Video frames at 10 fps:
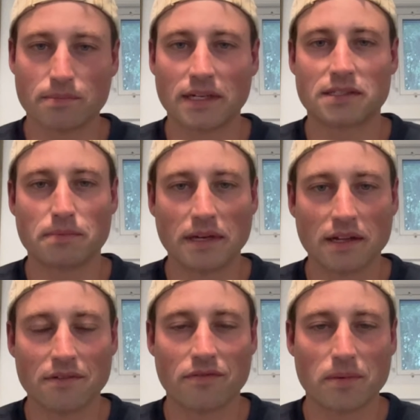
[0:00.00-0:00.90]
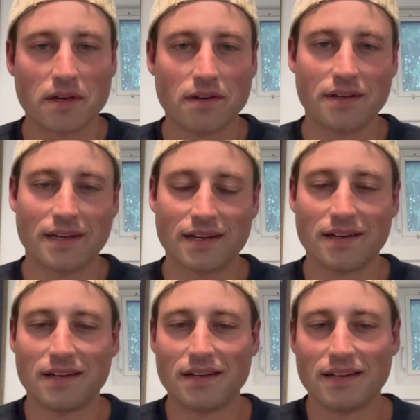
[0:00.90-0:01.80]
is mixed male and female. Yeah,
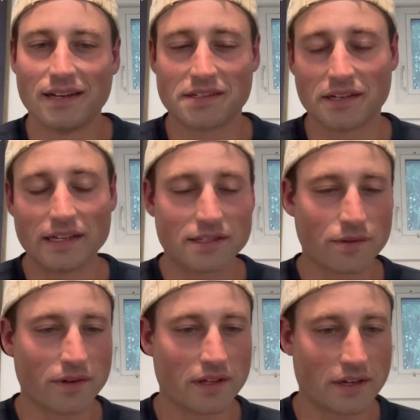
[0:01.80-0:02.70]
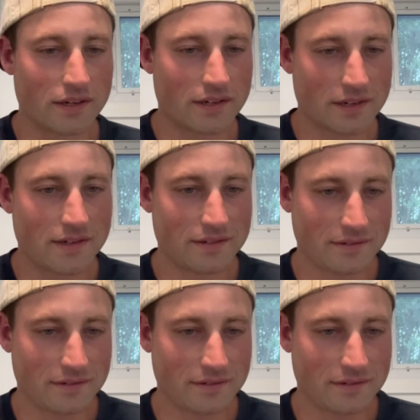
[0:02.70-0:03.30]
it's a, it's a really good.